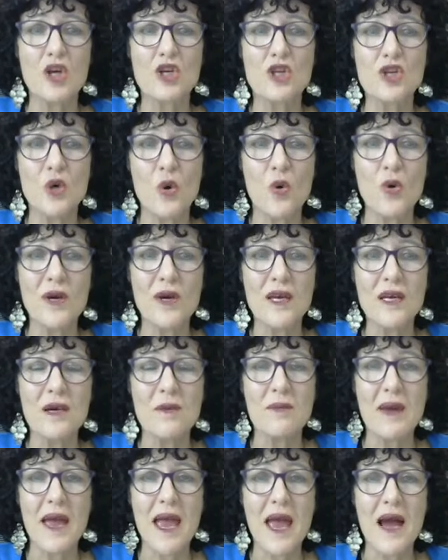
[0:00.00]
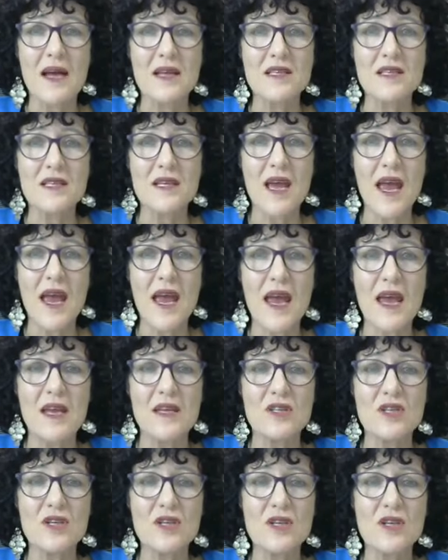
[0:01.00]
talking about,
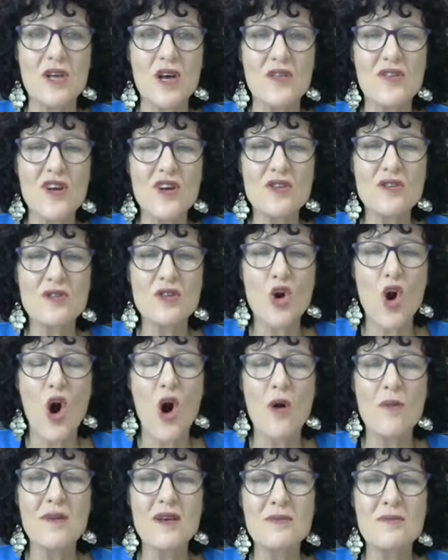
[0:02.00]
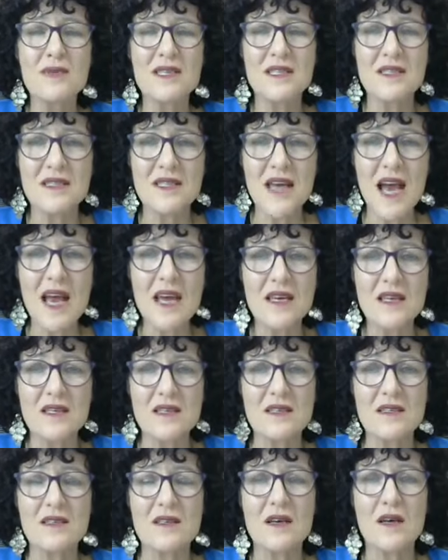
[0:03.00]
and you know, those common
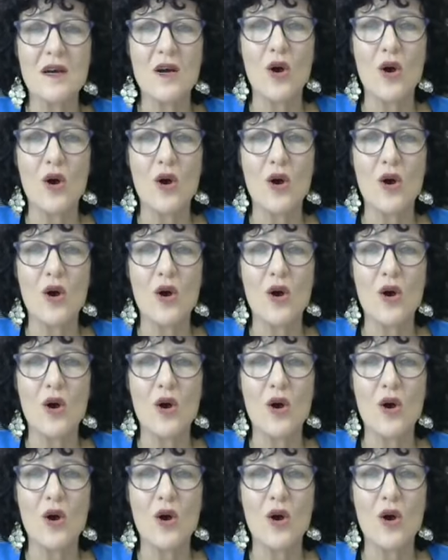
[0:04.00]
mistakes